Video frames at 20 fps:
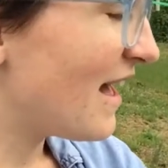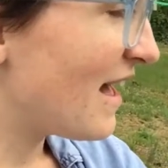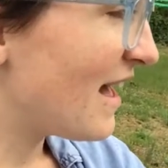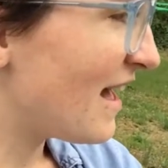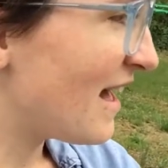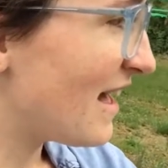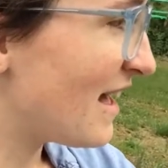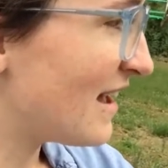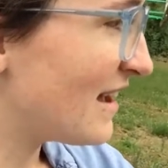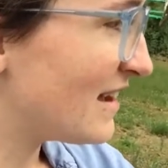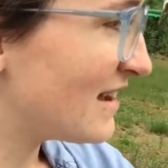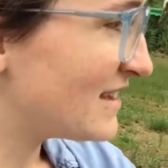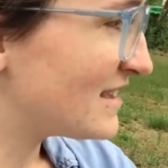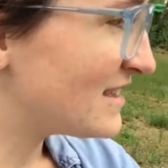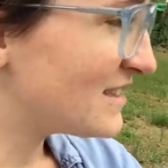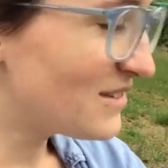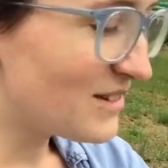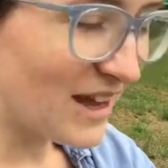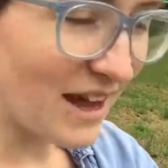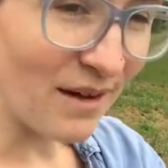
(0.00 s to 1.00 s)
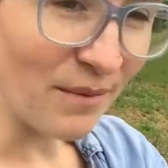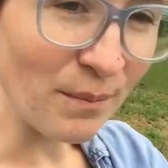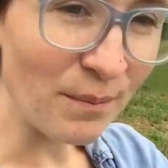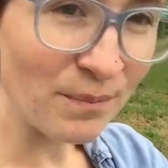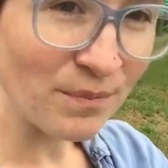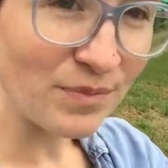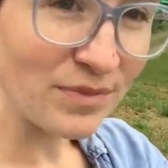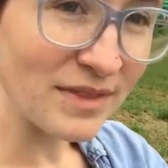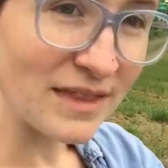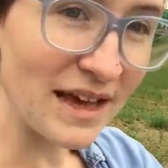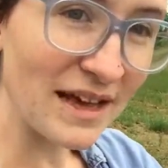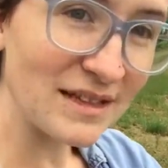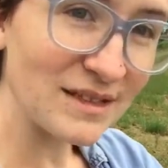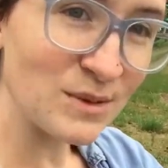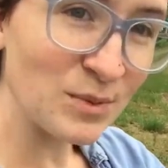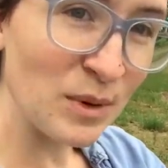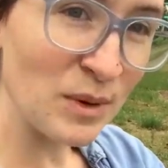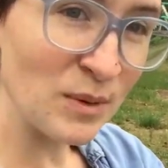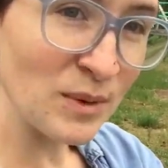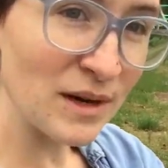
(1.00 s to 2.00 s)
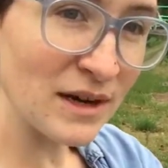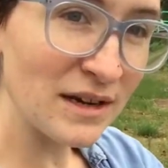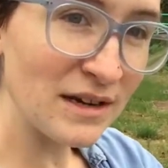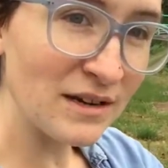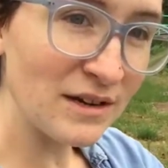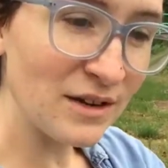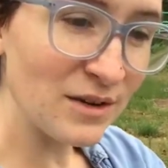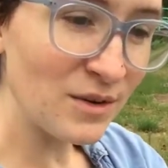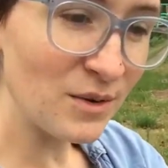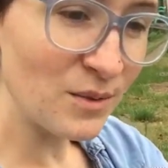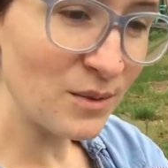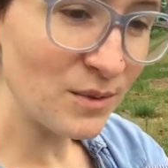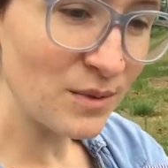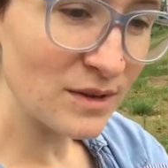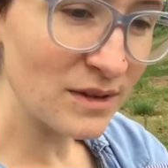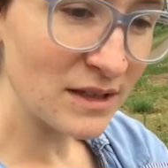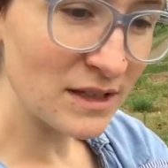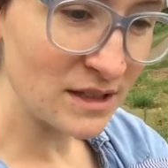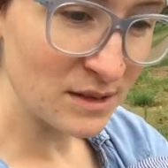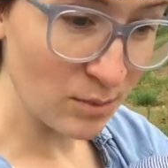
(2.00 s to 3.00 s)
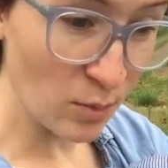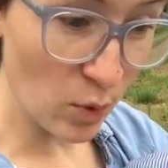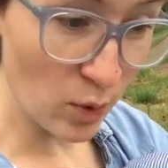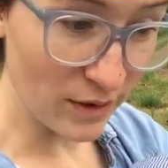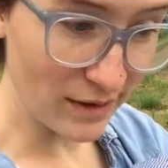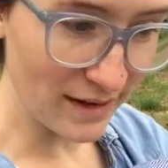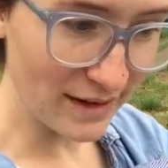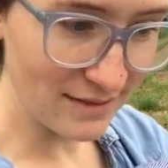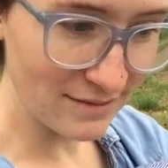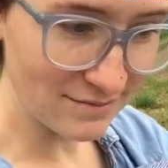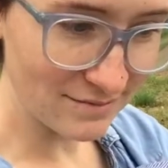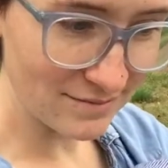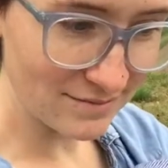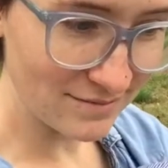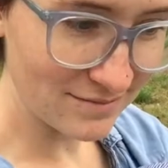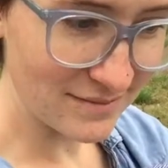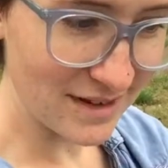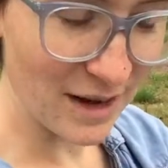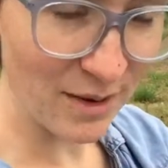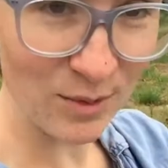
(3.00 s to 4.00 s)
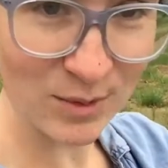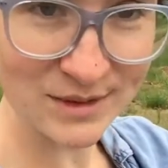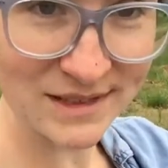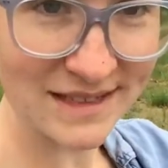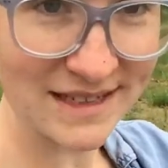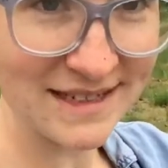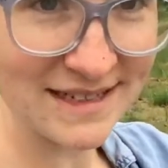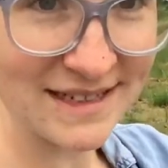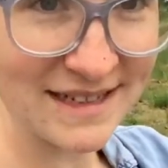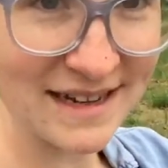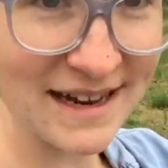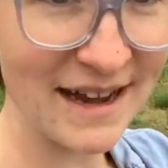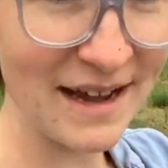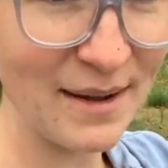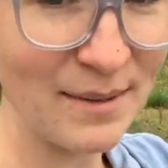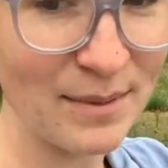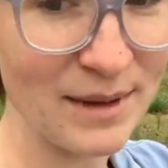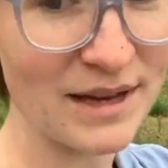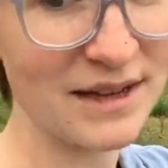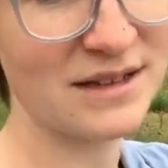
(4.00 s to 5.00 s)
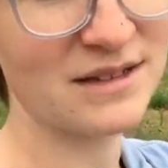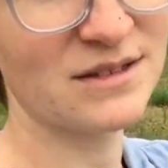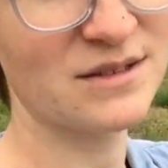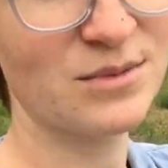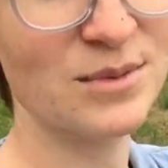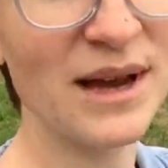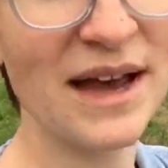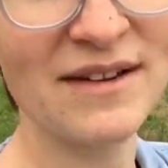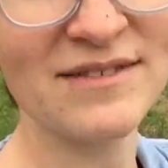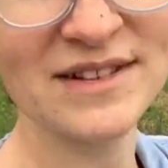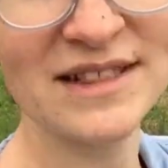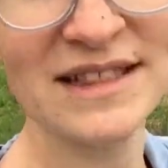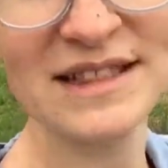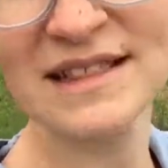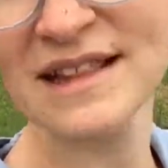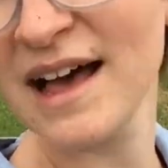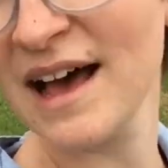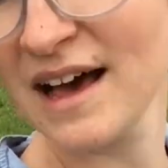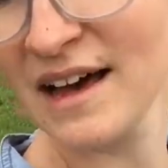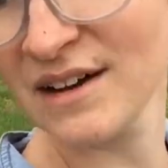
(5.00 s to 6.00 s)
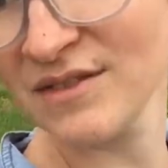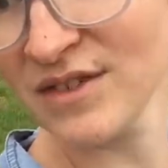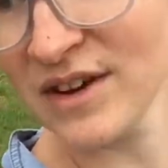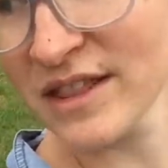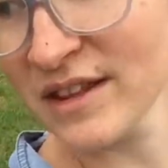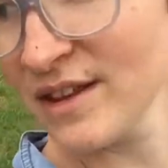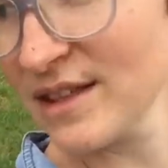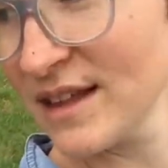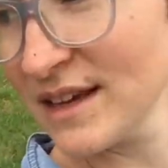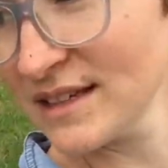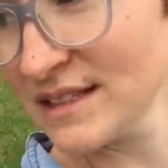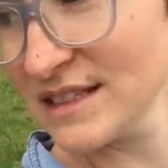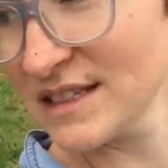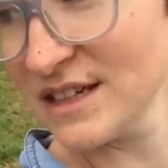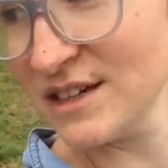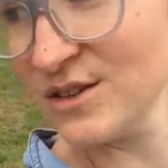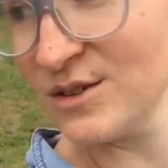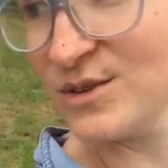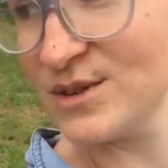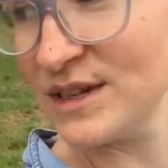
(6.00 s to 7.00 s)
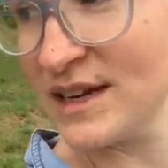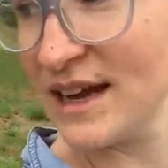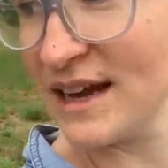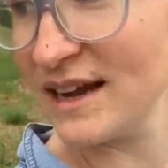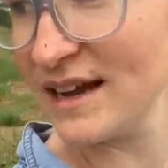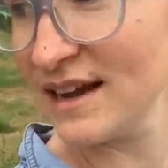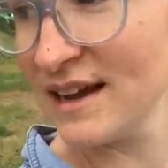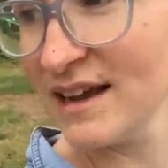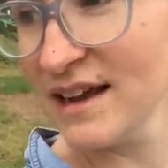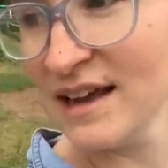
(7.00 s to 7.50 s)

Uh, so yeah, that's what we're gonna do this morning. I won't say today because we have a lot of other things to do today.